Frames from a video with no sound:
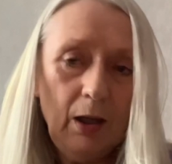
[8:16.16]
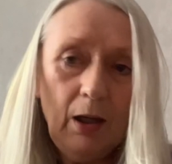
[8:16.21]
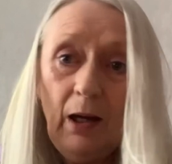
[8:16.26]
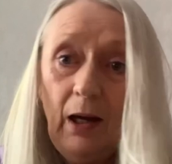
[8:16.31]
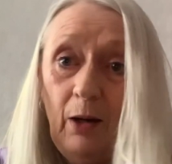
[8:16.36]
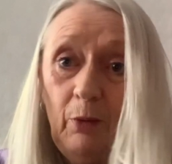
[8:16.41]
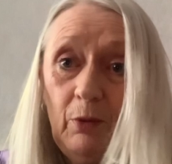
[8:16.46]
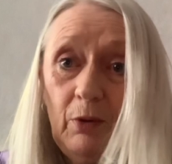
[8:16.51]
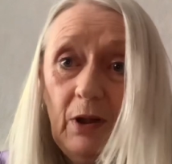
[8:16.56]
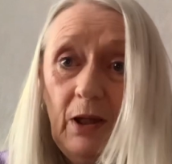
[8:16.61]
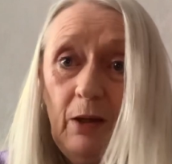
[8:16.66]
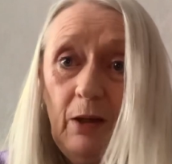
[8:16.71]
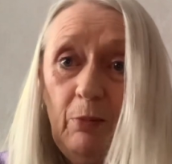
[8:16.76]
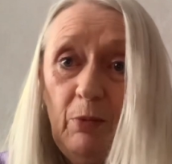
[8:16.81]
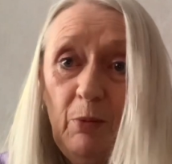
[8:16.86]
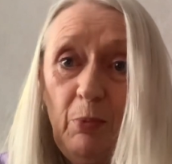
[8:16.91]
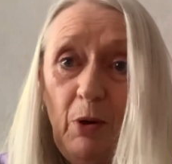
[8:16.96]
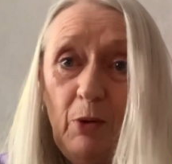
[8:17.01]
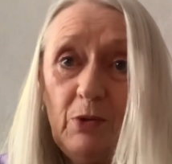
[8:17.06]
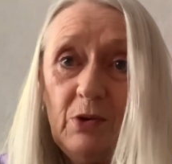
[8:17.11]
I will keep you
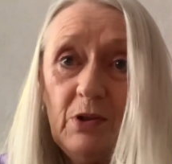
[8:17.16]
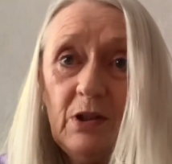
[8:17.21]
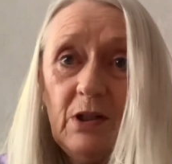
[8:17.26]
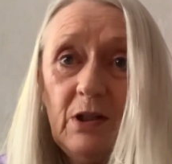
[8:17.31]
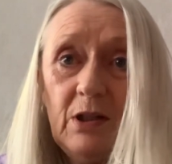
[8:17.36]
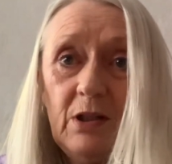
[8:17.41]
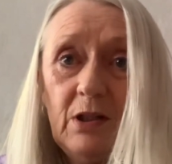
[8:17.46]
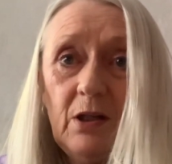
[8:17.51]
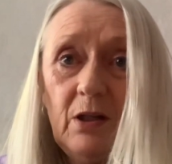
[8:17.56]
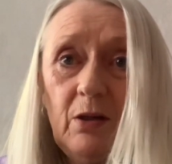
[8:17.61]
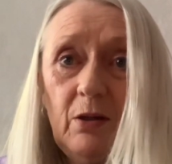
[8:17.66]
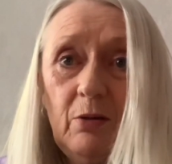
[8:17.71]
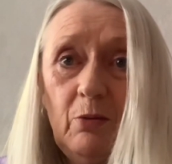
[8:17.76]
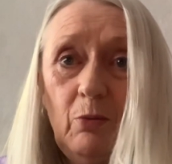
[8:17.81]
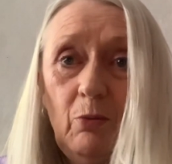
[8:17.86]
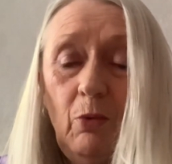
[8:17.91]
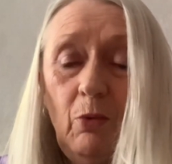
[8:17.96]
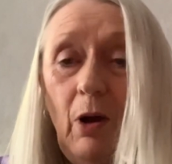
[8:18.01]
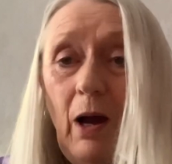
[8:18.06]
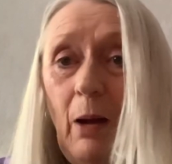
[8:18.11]
posted
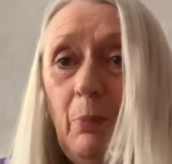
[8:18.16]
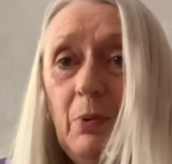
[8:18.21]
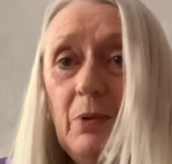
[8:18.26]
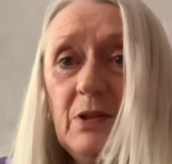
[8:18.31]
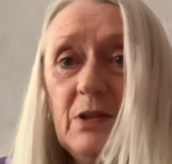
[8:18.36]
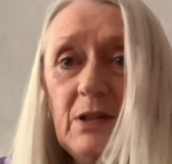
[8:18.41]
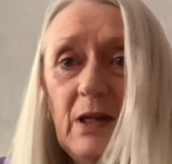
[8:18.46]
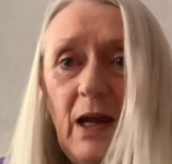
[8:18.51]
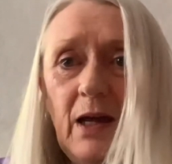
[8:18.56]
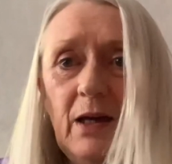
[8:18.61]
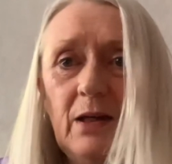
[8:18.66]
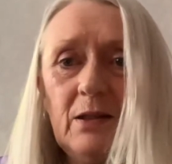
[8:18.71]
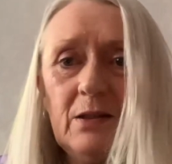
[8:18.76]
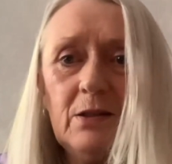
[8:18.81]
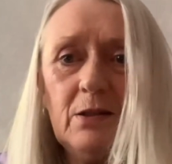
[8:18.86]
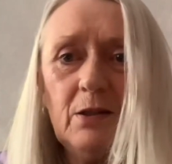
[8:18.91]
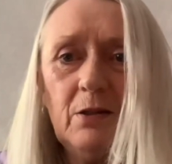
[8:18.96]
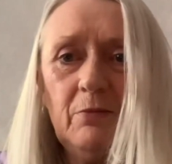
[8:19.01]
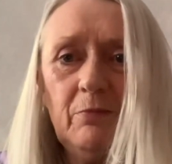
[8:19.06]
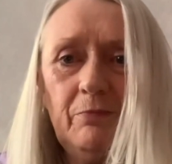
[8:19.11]
what happens
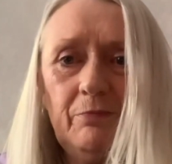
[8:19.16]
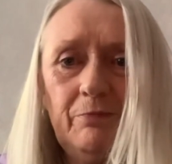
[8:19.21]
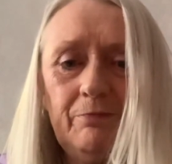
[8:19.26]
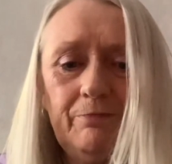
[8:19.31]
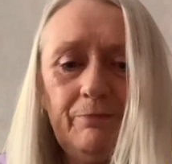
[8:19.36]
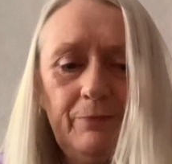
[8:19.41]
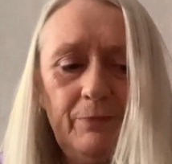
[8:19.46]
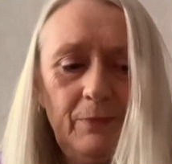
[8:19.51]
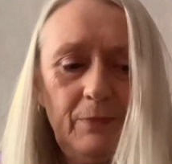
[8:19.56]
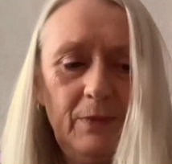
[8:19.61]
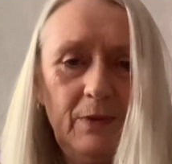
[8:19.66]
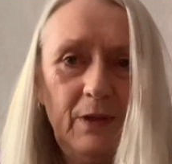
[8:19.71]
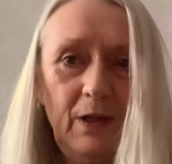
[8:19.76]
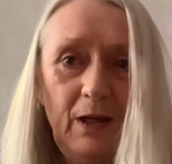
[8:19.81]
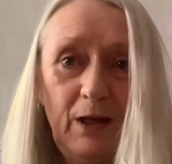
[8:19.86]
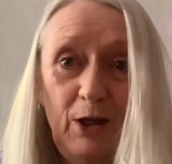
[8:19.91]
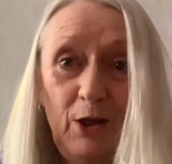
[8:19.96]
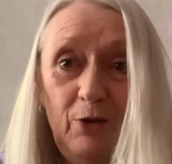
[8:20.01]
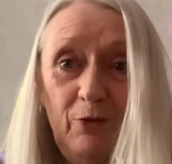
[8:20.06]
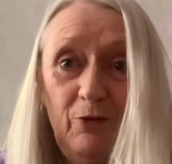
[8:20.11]
next.
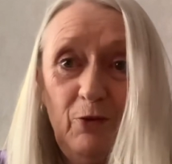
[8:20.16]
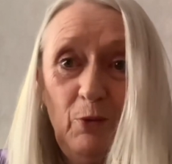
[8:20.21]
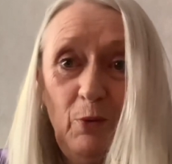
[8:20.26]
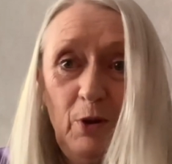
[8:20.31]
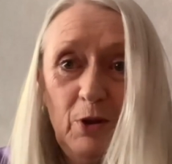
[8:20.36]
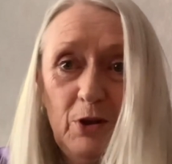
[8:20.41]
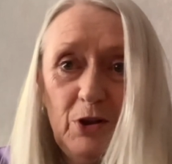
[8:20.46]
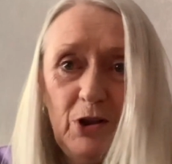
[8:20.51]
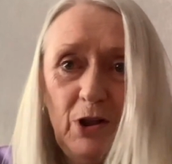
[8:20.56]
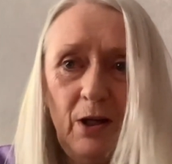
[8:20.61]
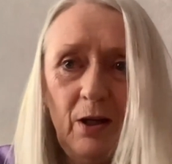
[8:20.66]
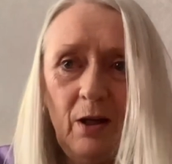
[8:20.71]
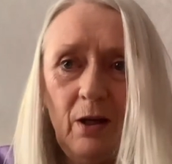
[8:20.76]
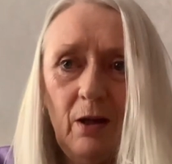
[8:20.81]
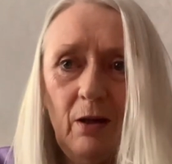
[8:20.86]
Thank you for watching.